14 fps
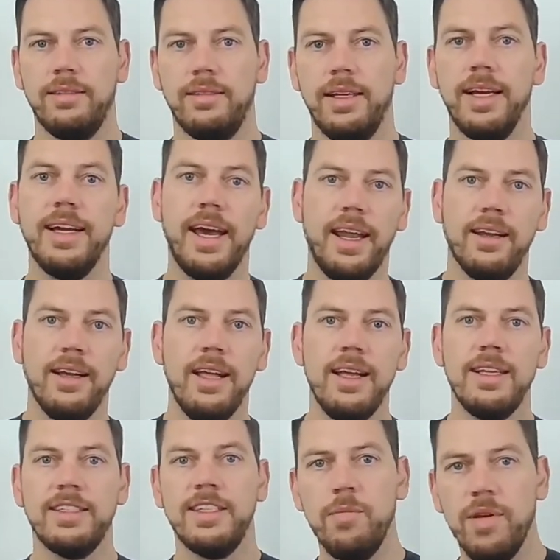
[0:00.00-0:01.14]
Again,
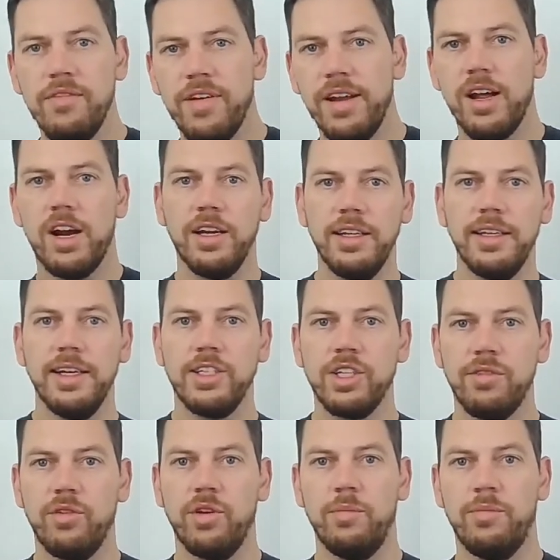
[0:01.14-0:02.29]
simplified architecture
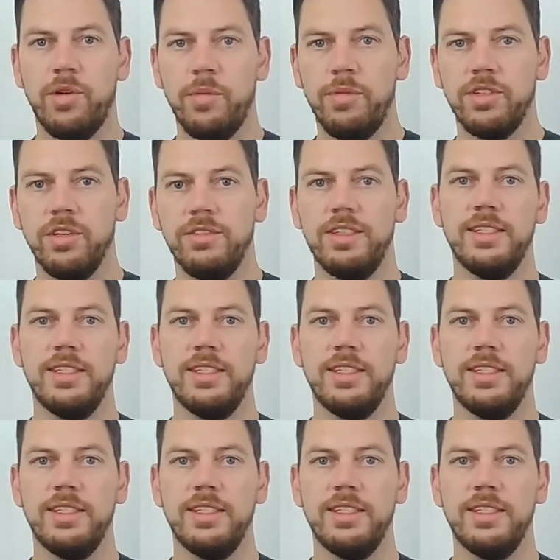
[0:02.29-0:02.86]
for the purpose of this